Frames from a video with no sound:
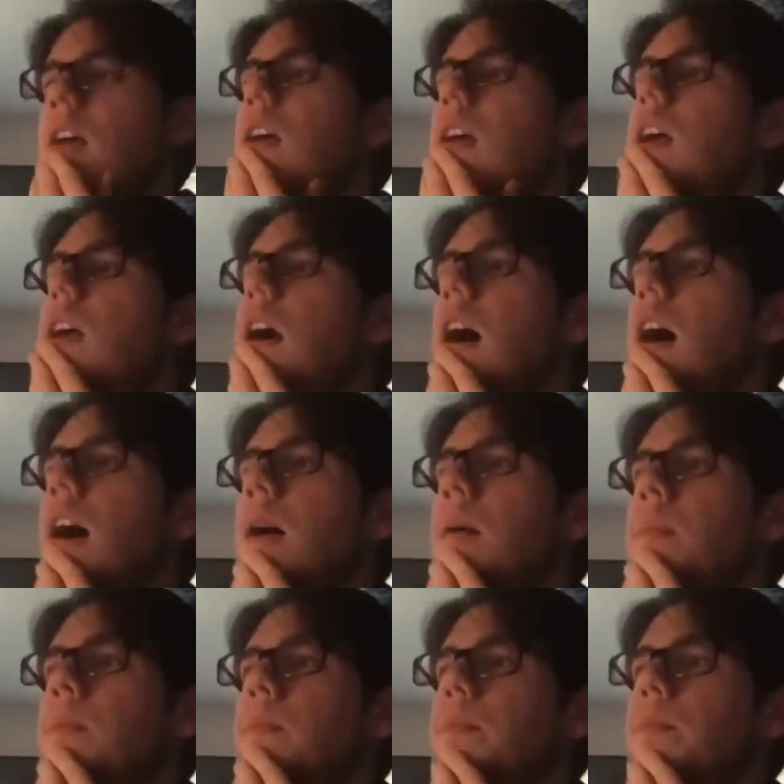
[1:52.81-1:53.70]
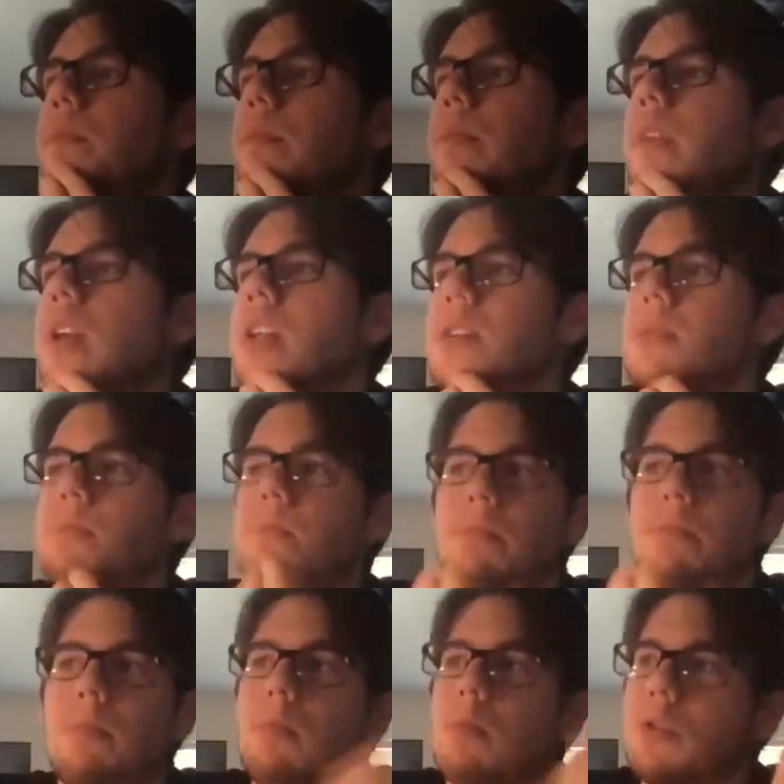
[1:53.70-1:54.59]
It
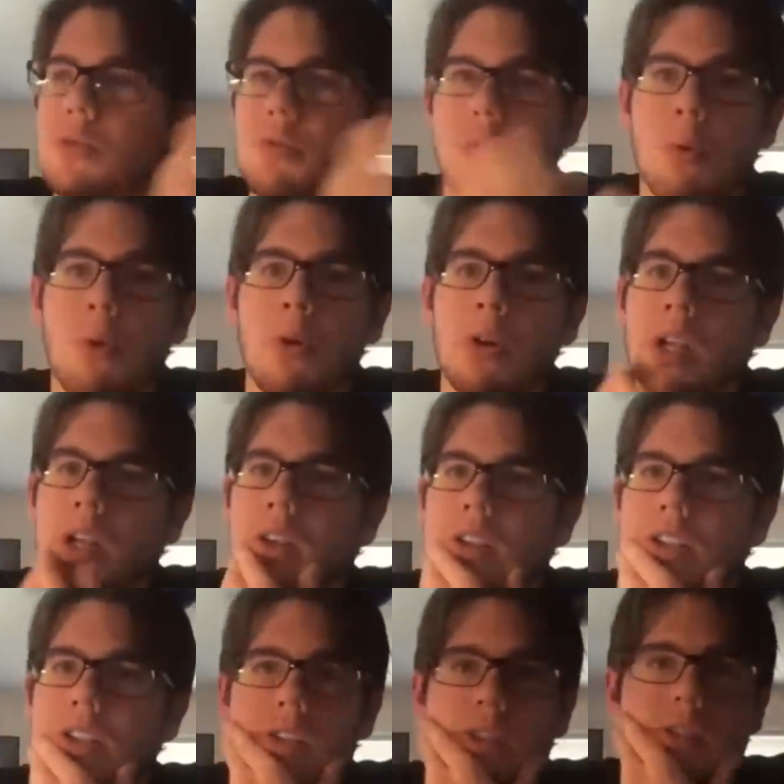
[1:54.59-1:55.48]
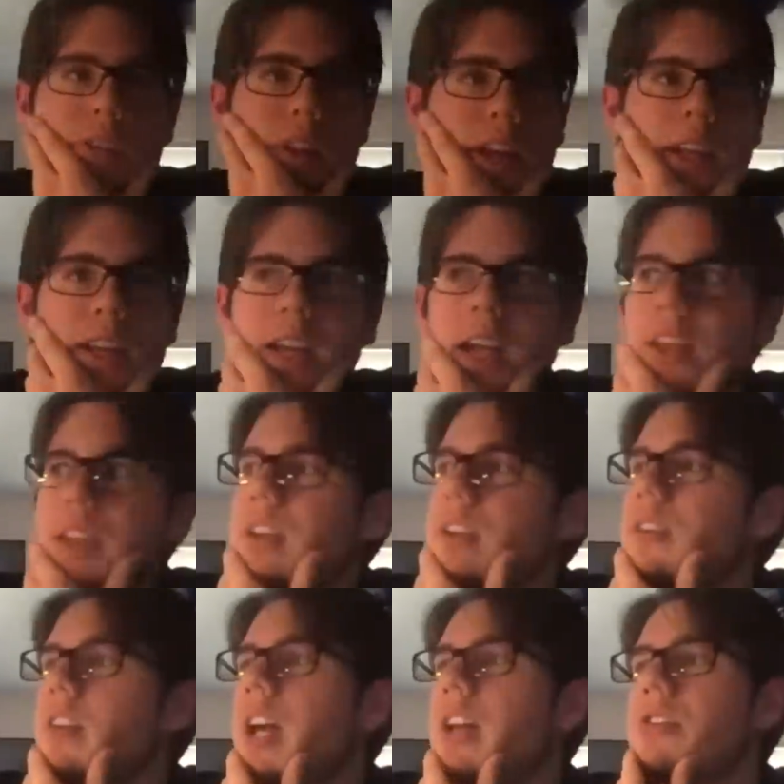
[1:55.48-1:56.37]
was reported just like, I think
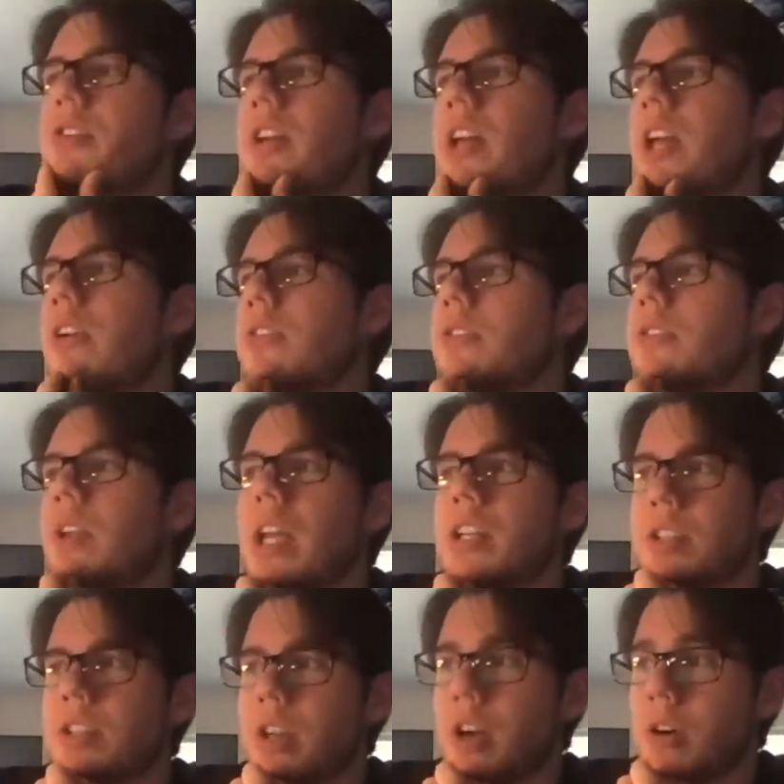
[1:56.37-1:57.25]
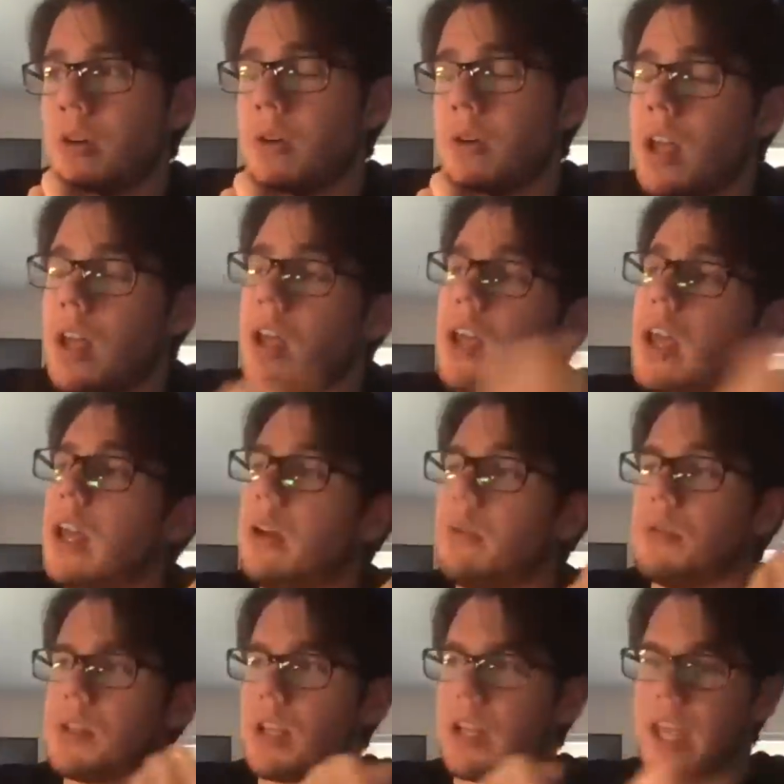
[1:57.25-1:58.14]
yesterday or 2 days ago,
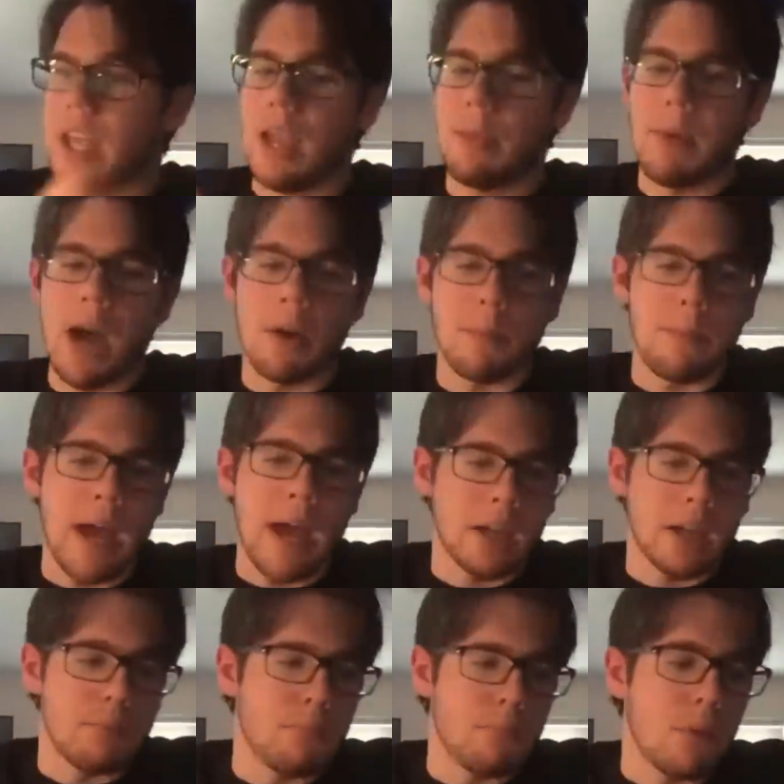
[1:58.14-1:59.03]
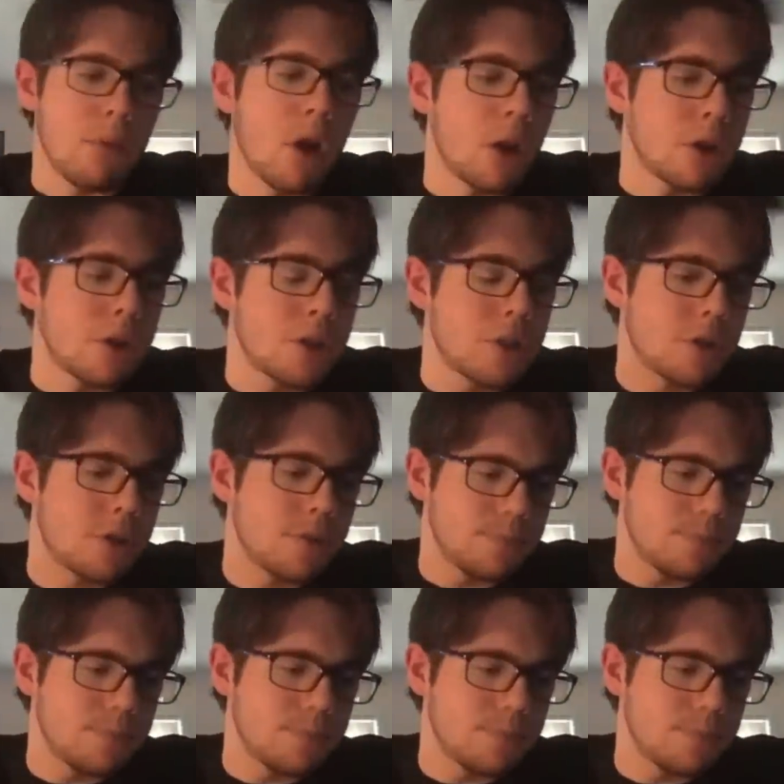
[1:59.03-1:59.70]
and it came out back in March